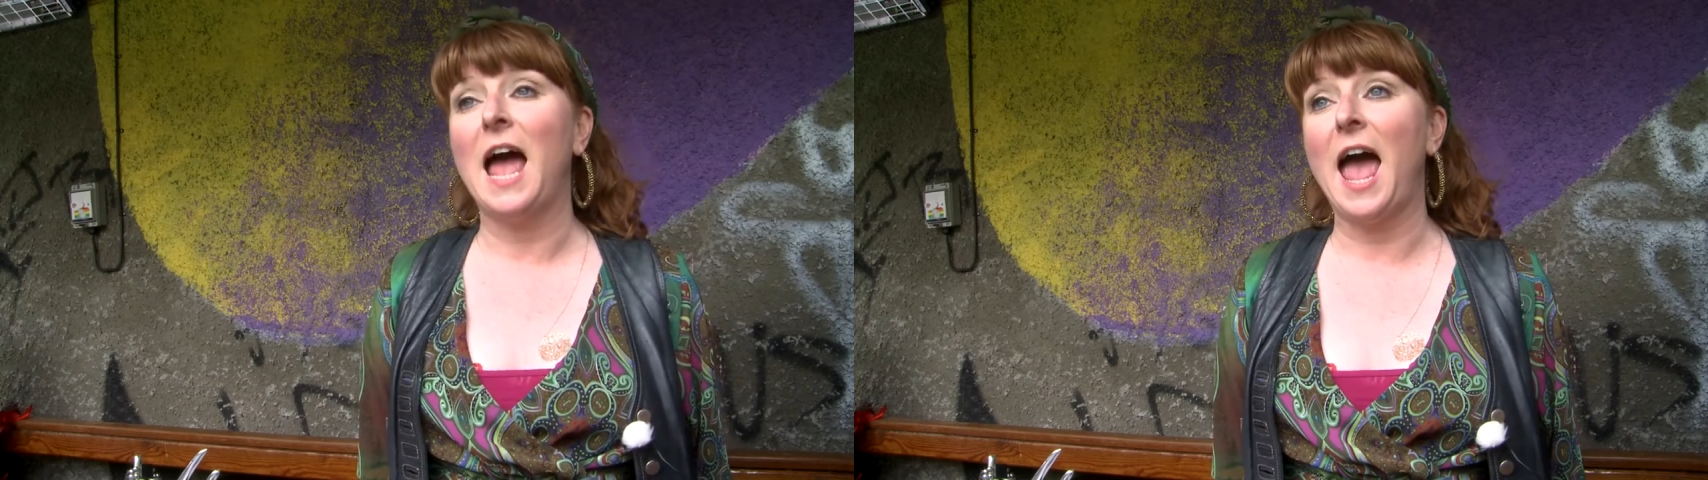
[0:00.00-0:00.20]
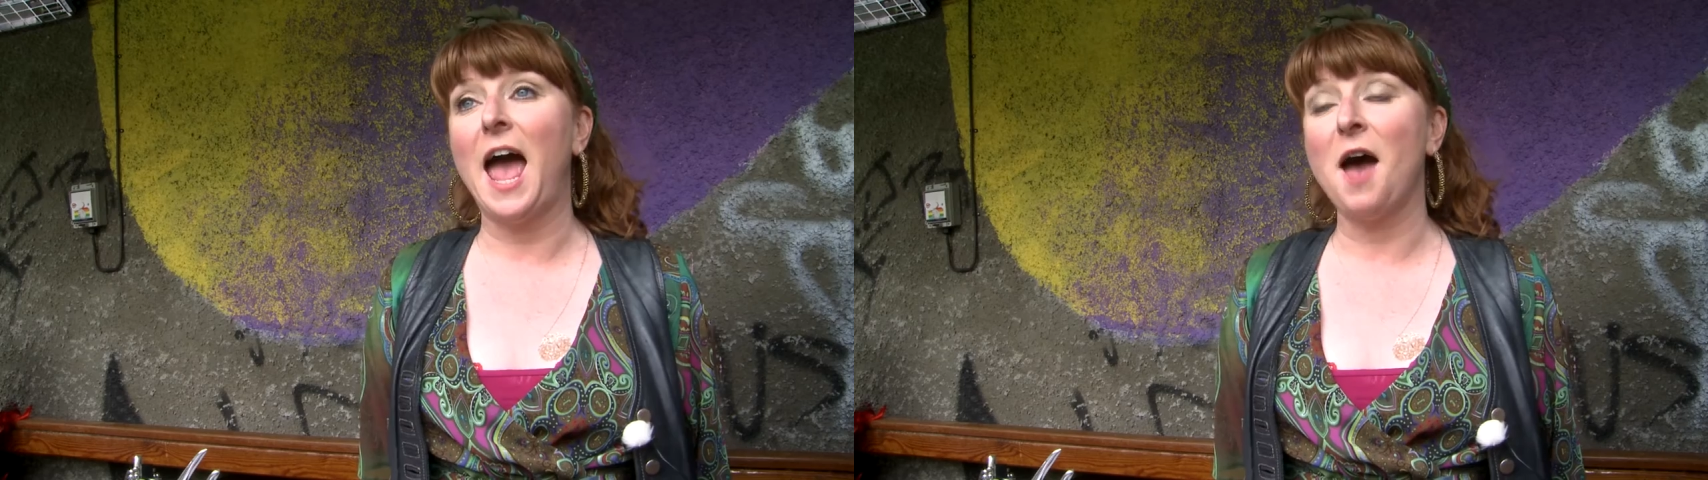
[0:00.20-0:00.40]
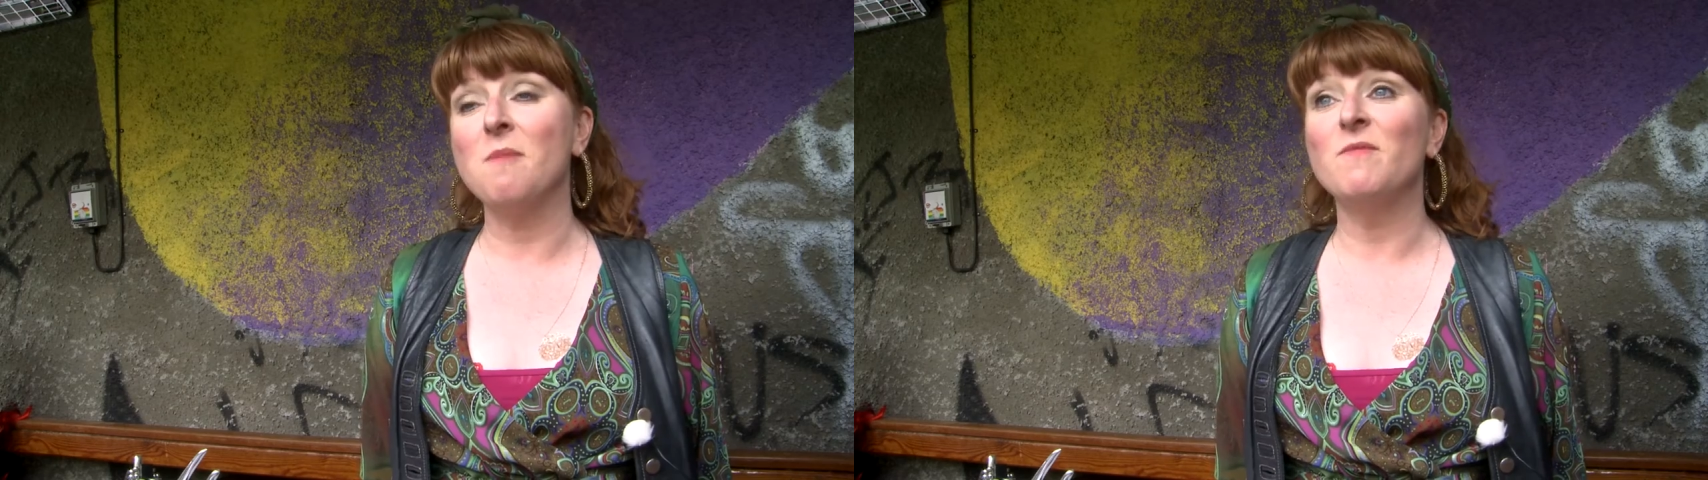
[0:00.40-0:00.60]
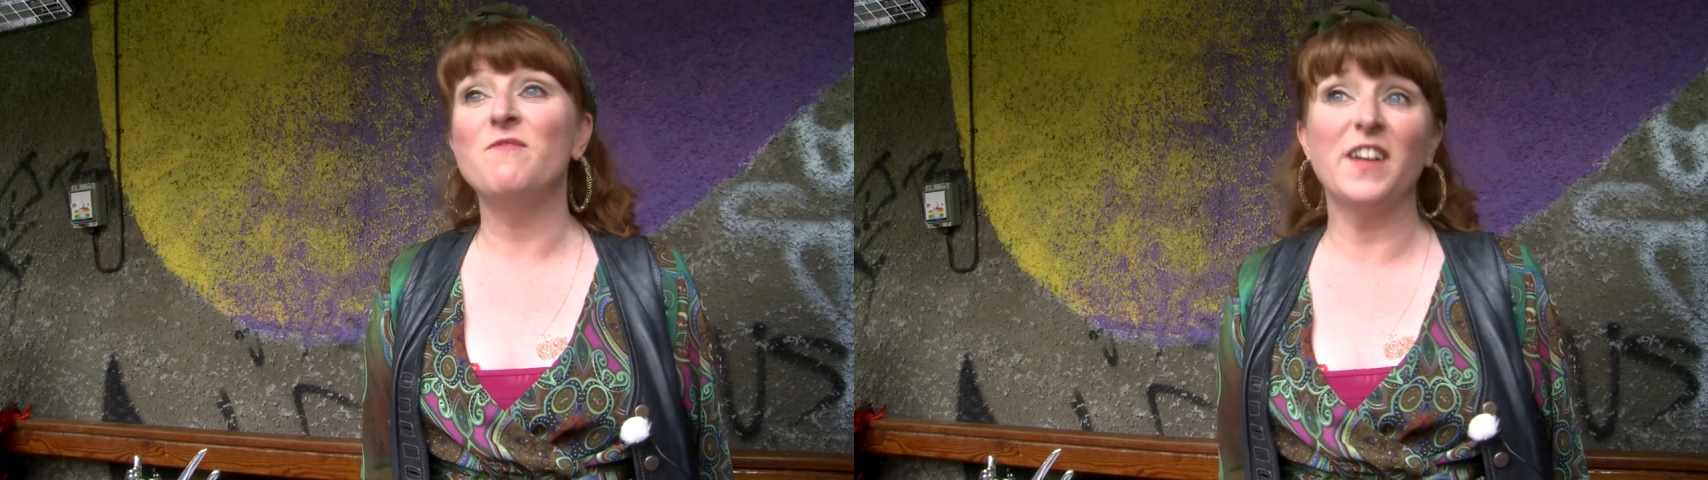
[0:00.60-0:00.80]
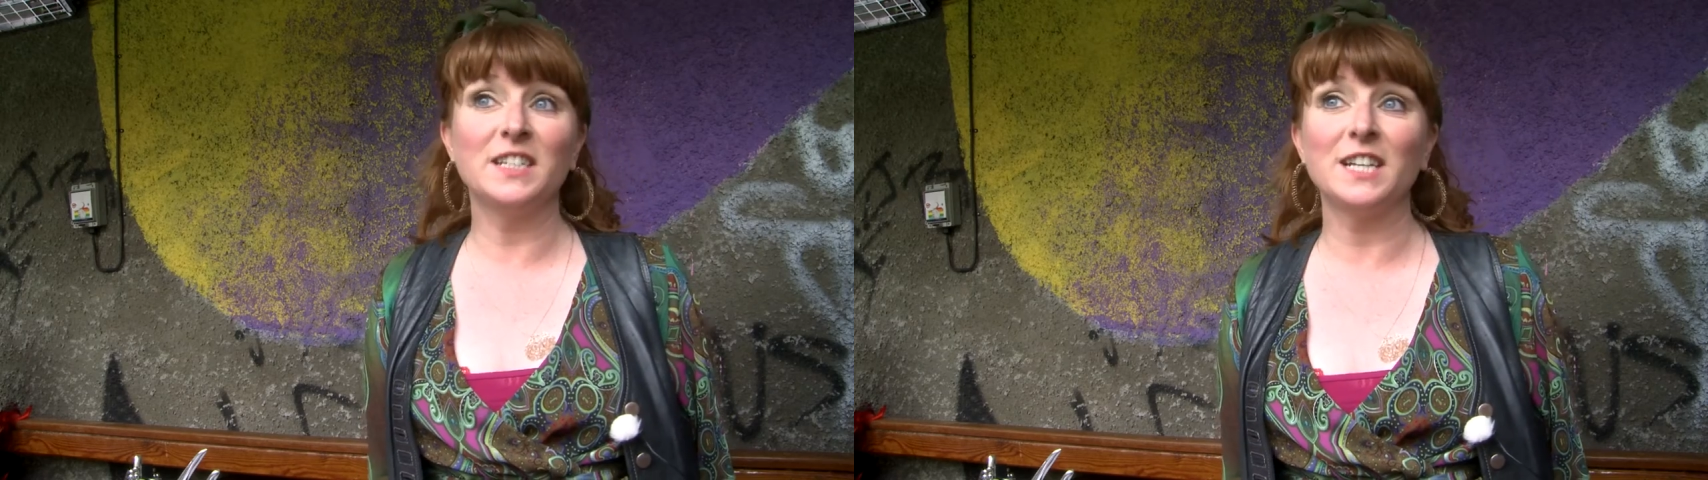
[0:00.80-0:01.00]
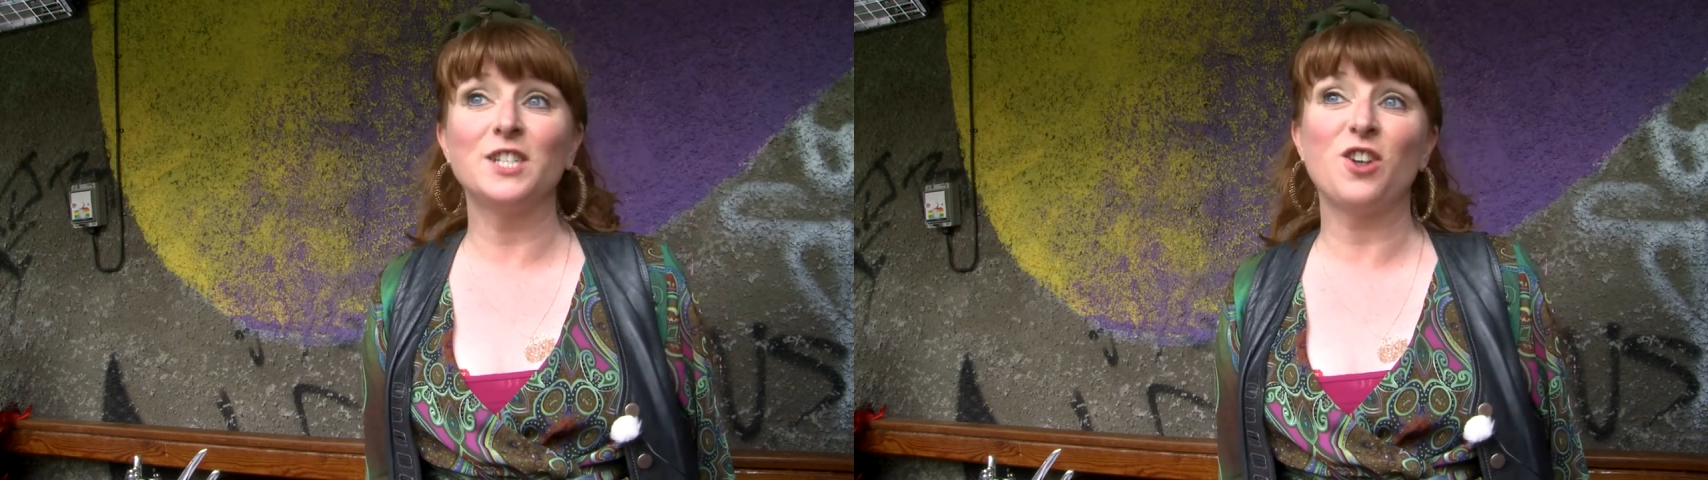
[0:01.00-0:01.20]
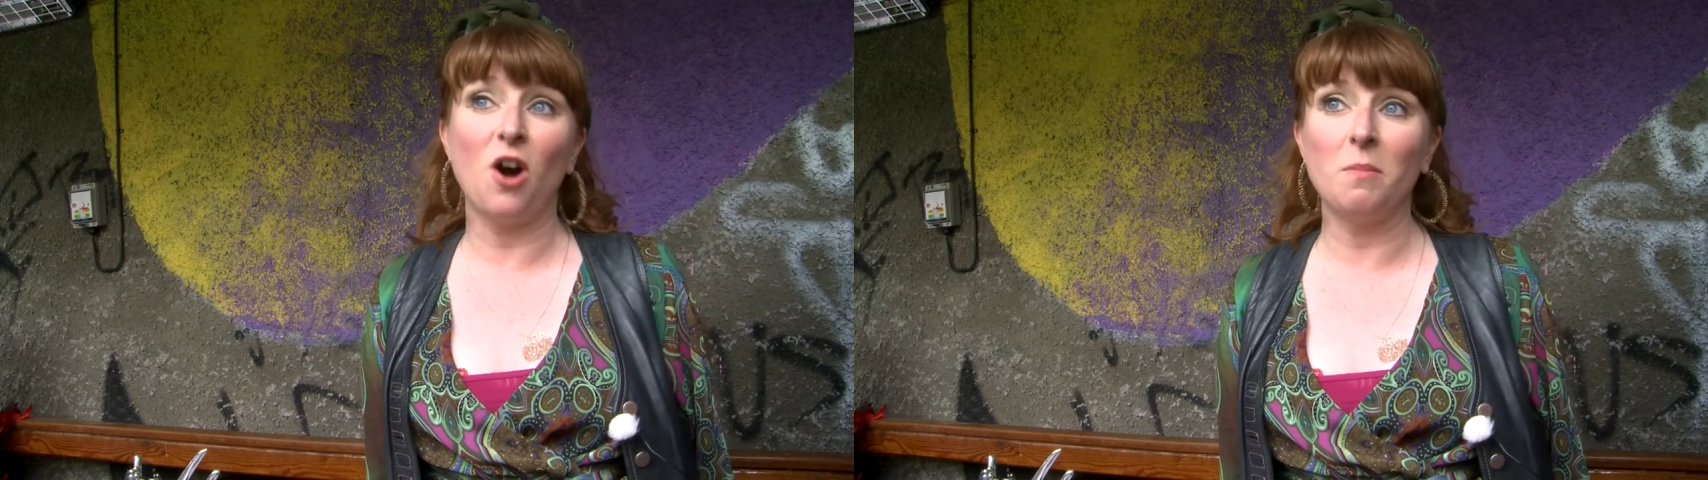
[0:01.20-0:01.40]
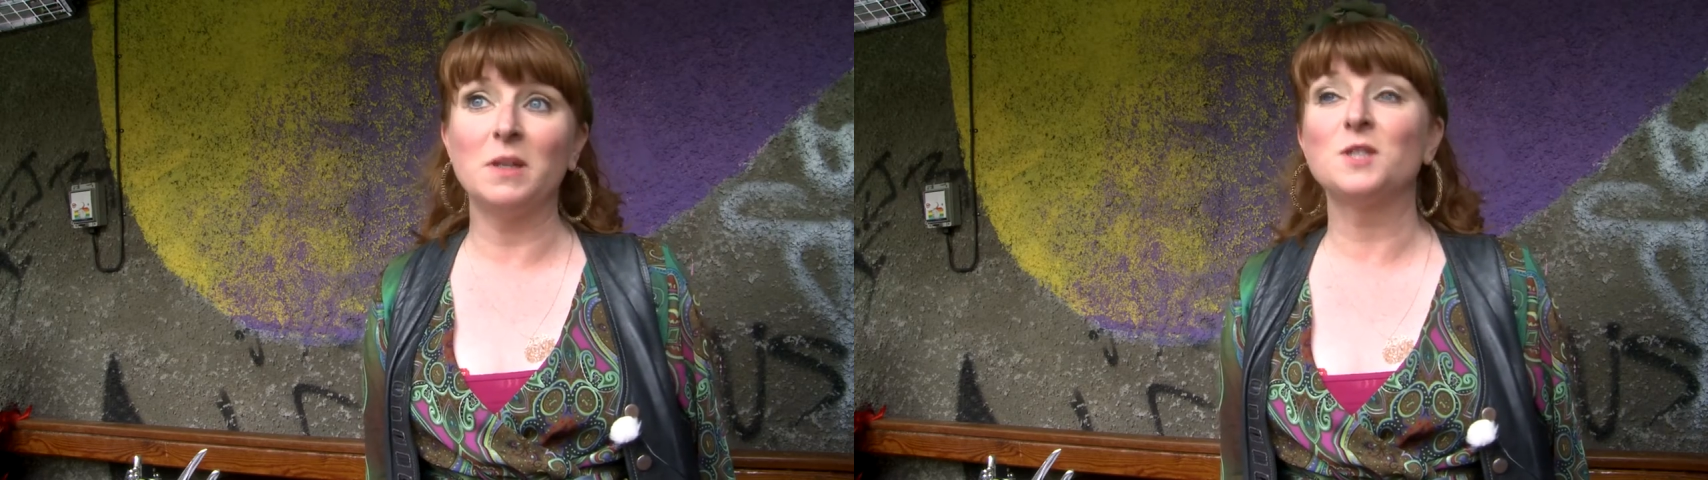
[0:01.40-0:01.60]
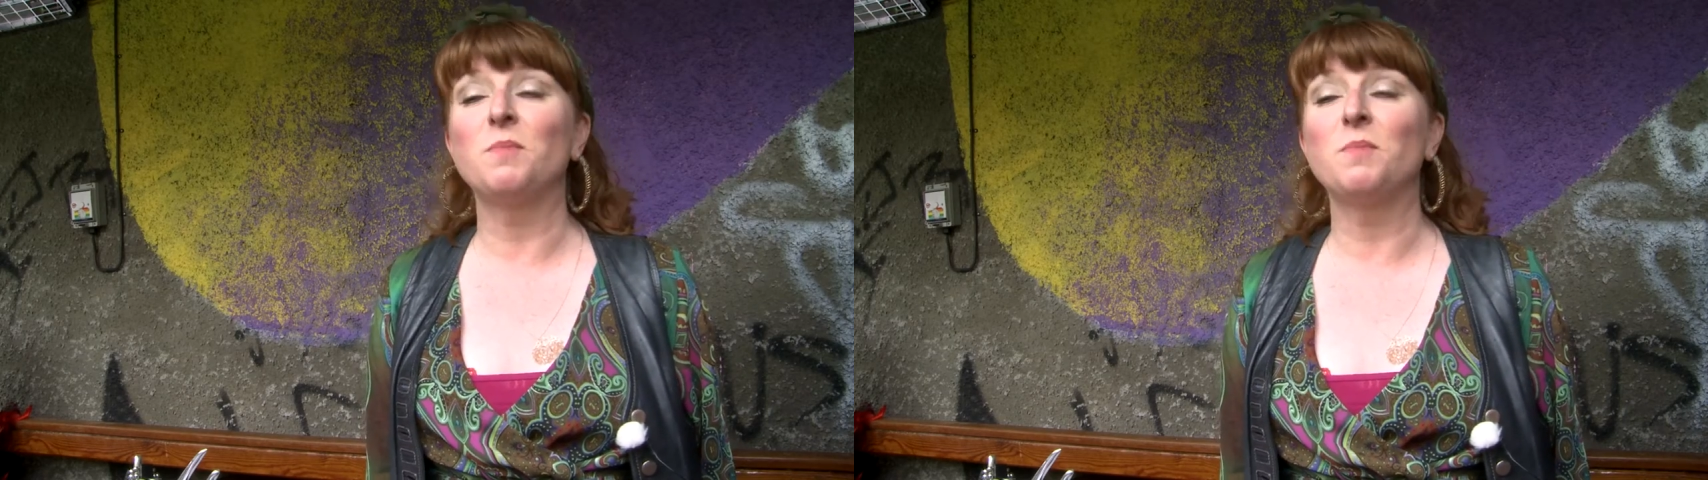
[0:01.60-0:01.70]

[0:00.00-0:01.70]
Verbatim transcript: um, vintage garments,